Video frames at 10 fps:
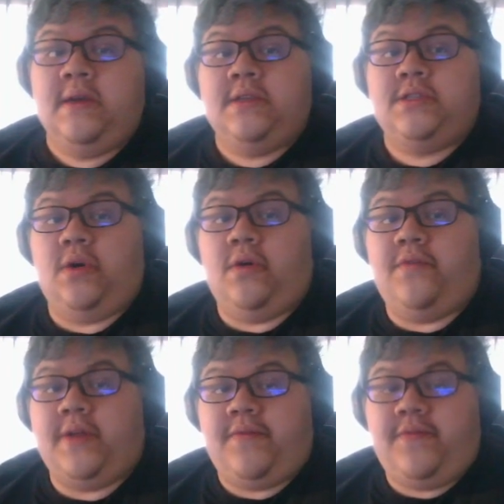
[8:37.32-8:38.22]
So
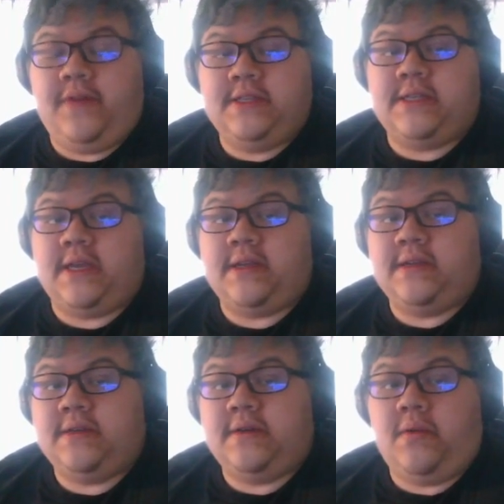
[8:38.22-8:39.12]
for the first like
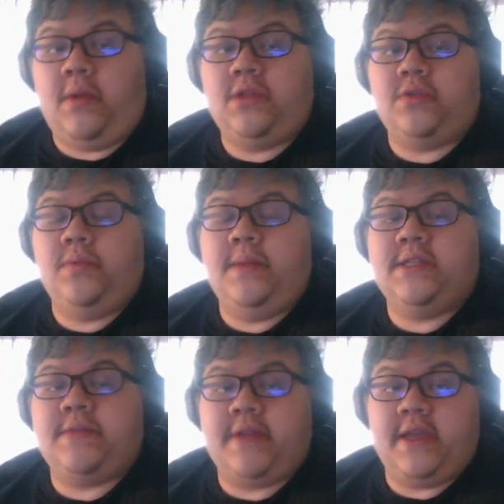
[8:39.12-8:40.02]
1 to 2
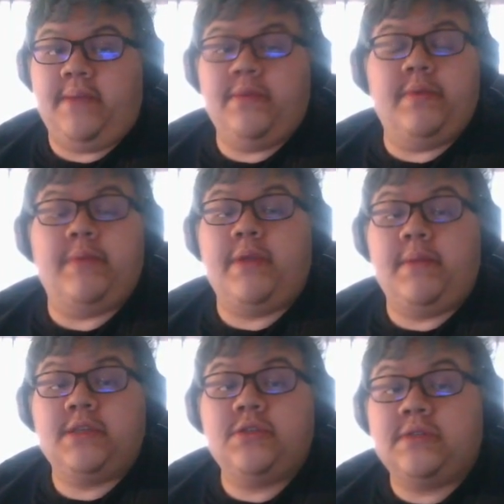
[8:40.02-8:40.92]
minutes of the game, you'll be pretty
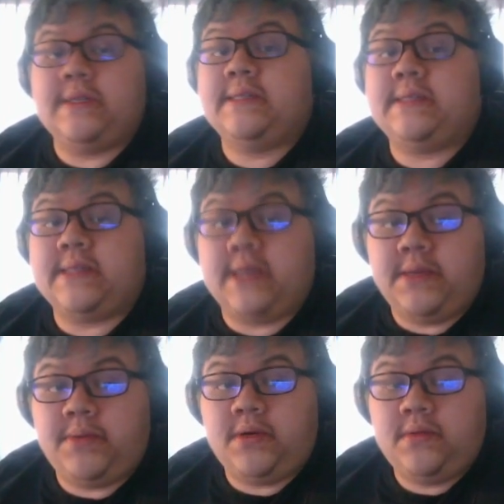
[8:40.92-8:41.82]
much useless as a
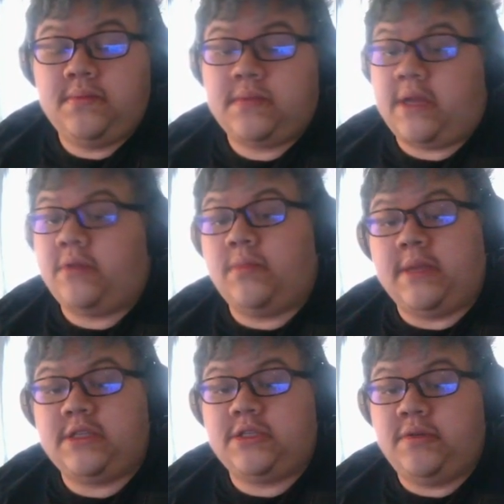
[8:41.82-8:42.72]
Gible. Cannot do
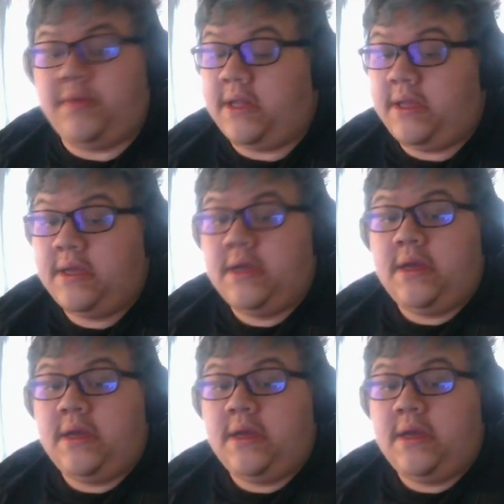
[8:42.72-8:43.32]
much, really.